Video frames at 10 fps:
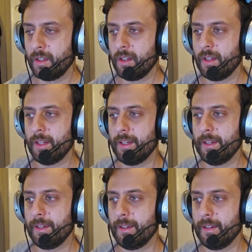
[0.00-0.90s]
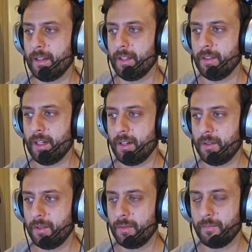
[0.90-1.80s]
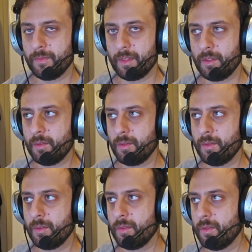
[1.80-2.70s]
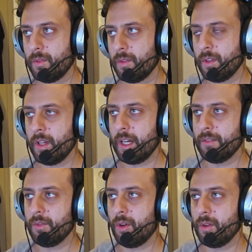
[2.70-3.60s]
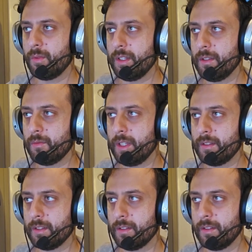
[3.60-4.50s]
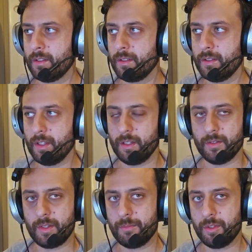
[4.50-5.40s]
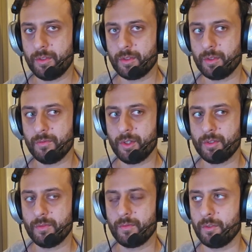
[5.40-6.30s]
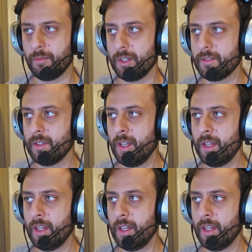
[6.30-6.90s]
And now I've already written the temperature conversion formulas.